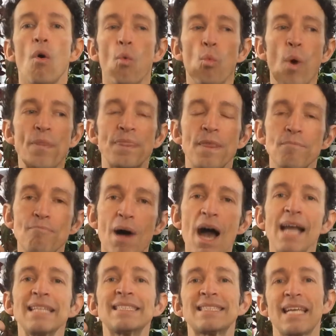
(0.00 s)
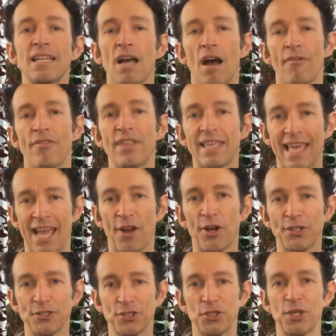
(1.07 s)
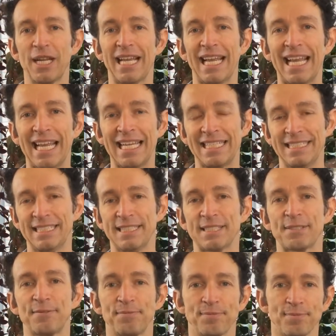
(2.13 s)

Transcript: what the mindset of the character is.